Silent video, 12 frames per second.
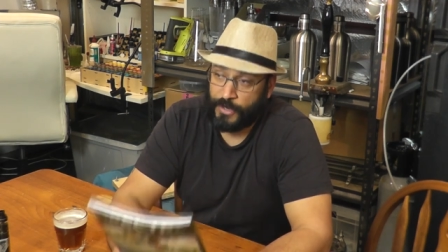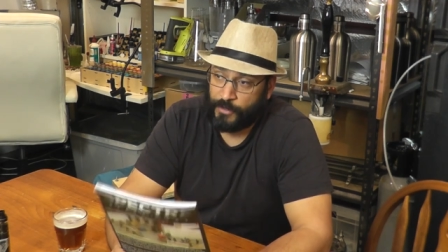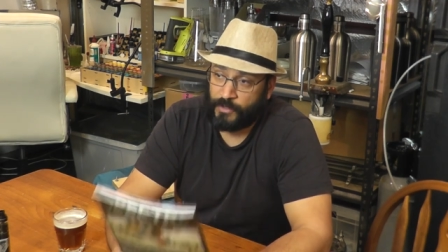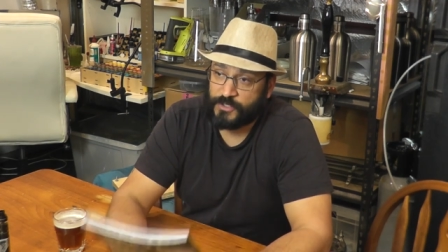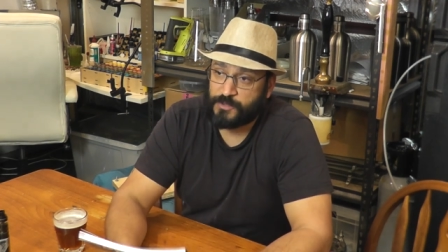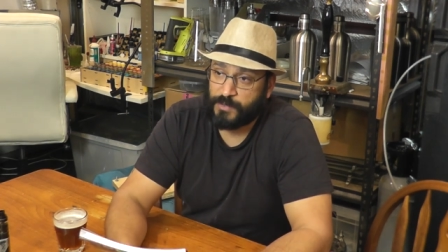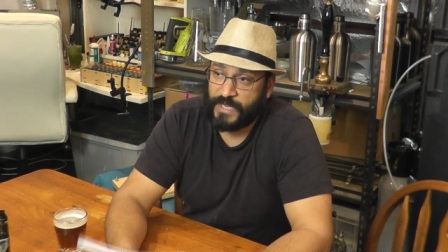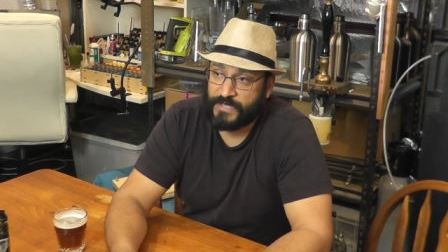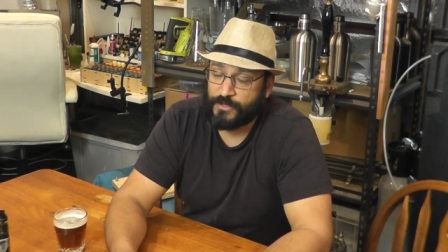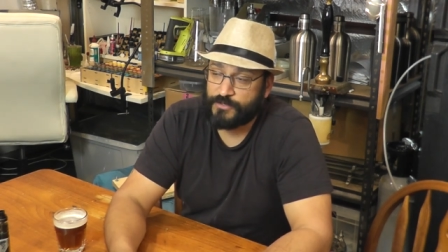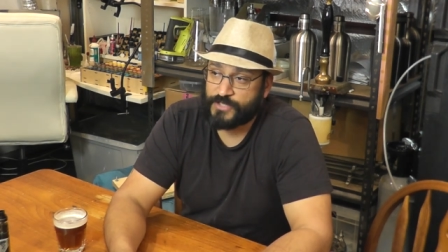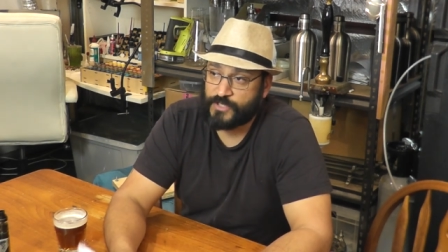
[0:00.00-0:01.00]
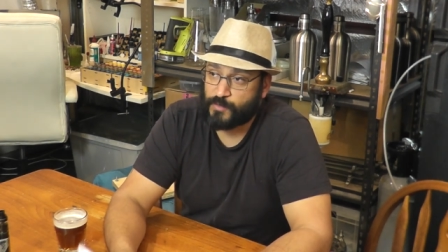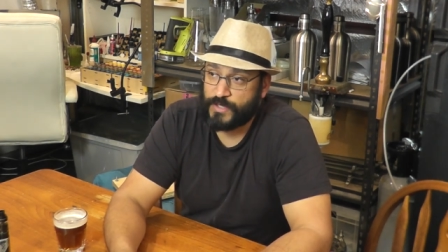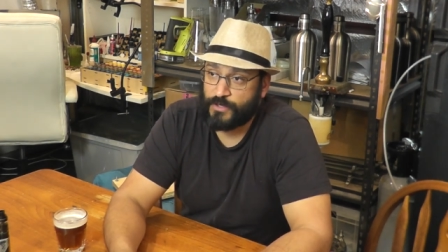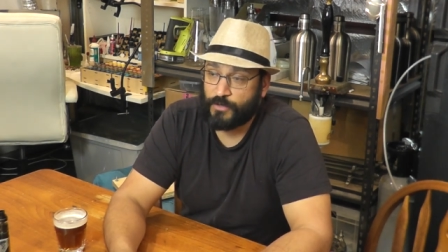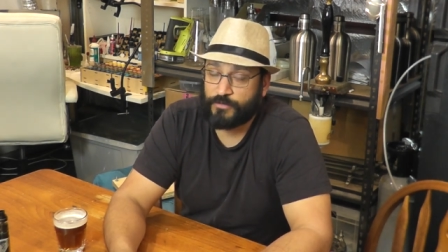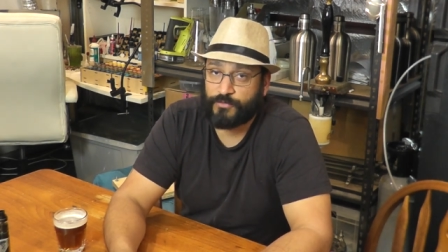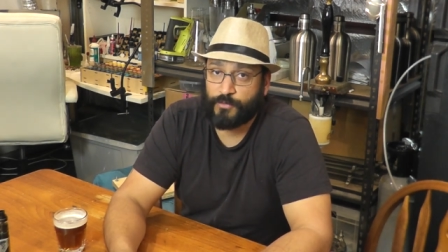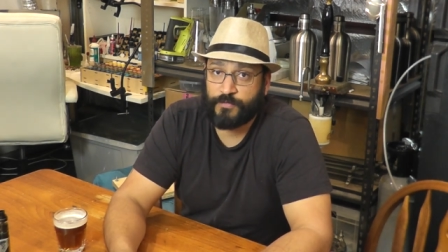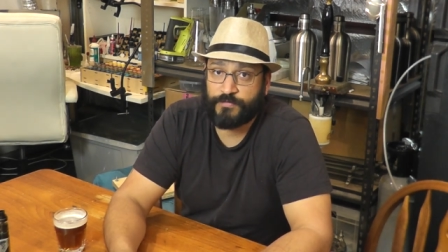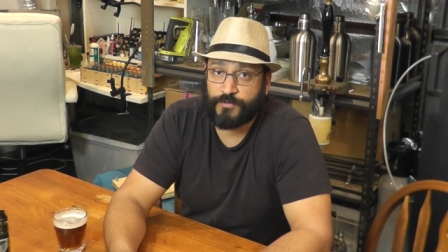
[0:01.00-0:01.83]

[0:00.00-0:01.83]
and I'll explain those as we go through